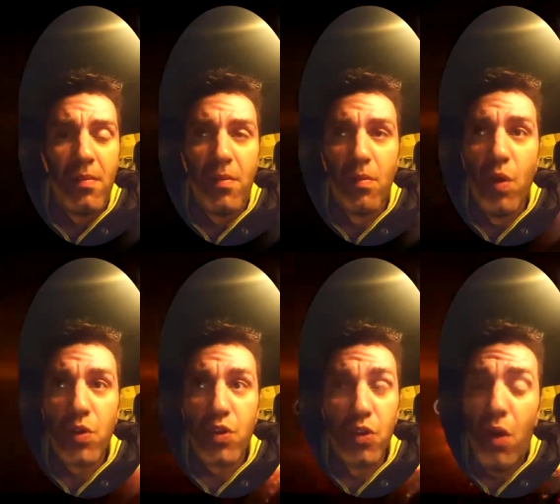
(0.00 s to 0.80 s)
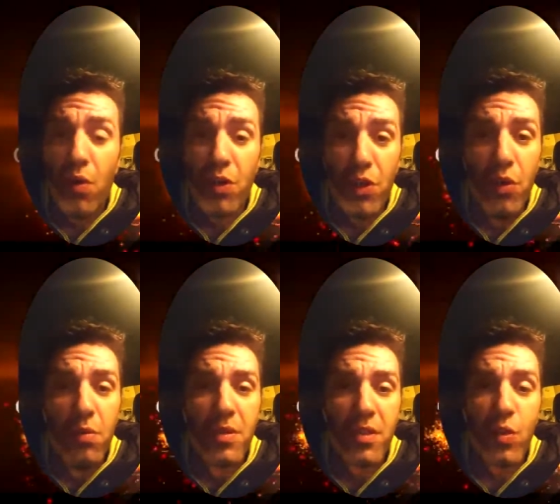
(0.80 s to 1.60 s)
most known
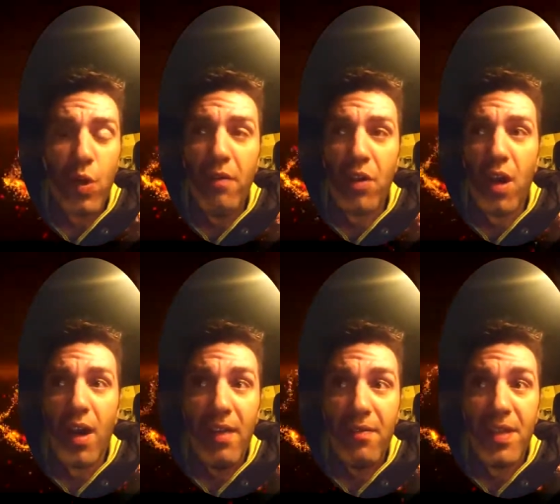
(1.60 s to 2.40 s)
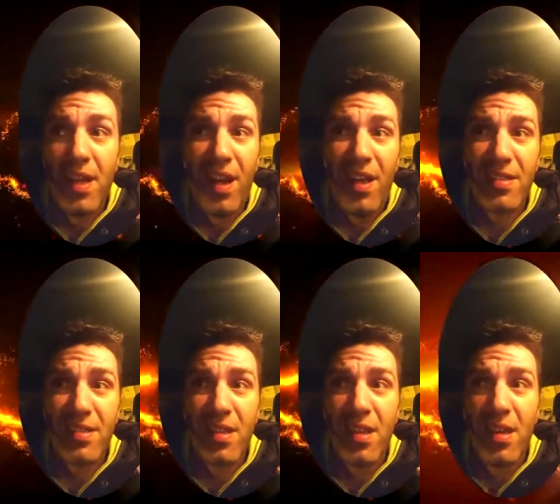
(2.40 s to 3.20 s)
humans who ever lived in last